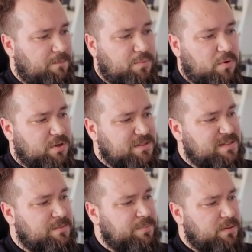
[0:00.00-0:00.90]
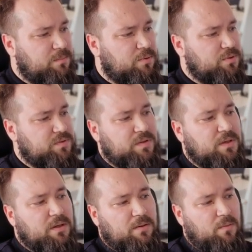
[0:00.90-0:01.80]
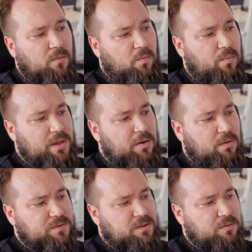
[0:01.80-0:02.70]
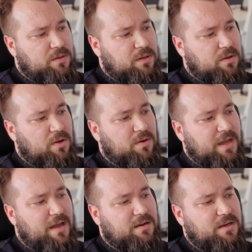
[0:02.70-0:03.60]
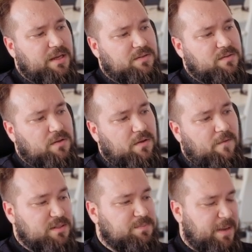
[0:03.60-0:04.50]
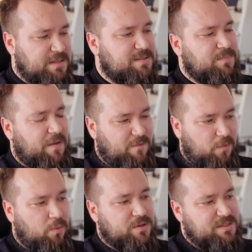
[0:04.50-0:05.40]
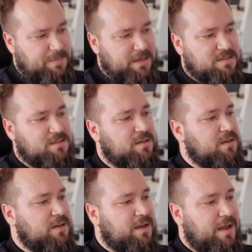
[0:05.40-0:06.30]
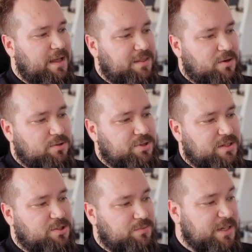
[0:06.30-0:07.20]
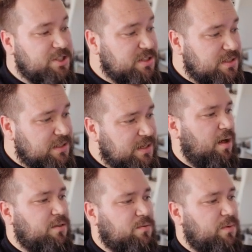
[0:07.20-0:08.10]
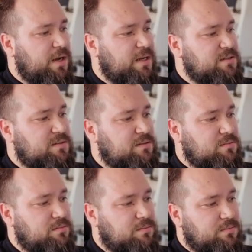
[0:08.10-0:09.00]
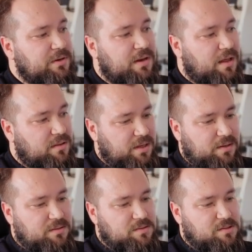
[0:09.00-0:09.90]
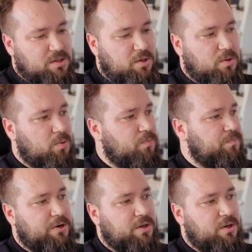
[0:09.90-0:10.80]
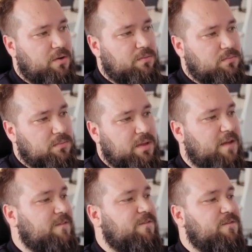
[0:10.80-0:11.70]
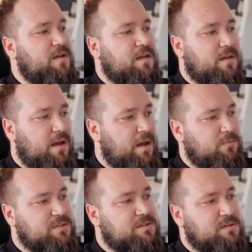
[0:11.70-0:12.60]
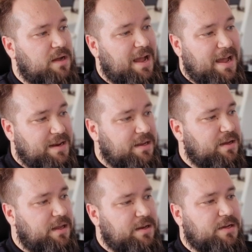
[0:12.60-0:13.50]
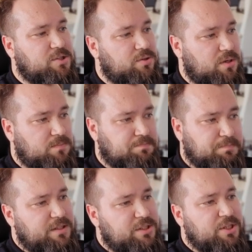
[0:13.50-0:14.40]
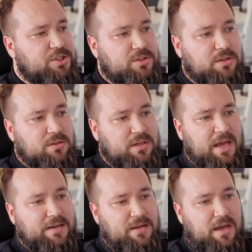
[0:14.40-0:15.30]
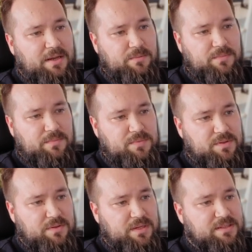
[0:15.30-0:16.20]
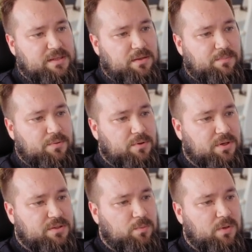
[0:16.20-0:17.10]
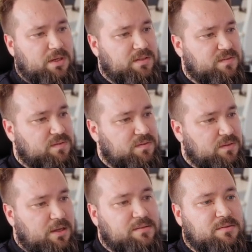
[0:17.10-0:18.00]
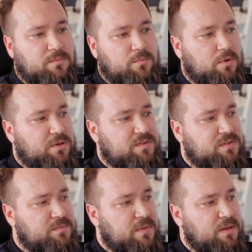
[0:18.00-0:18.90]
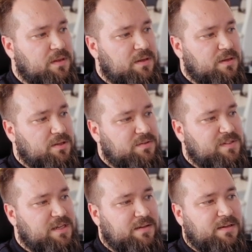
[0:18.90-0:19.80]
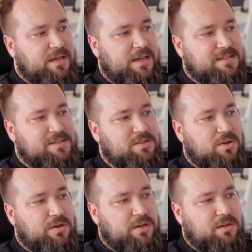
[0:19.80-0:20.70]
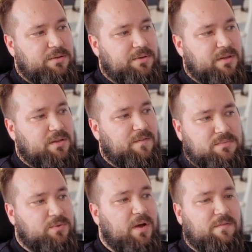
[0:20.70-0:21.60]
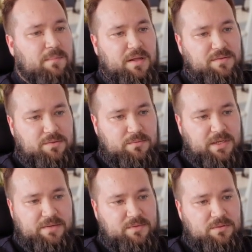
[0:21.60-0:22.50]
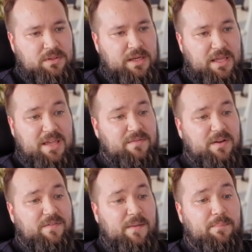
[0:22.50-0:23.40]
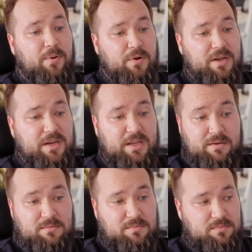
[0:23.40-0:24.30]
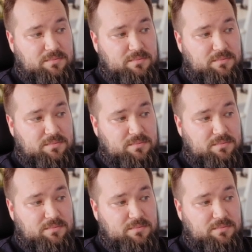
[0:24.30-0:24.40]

product is a billboard, we also concatenate a space for space and the contract duration. Otherwise, nothing. So there you go. If I was adding an extra additional line item to this and the product was custom works, you see, it's not including the twelve months or whatever. Even if I put it in,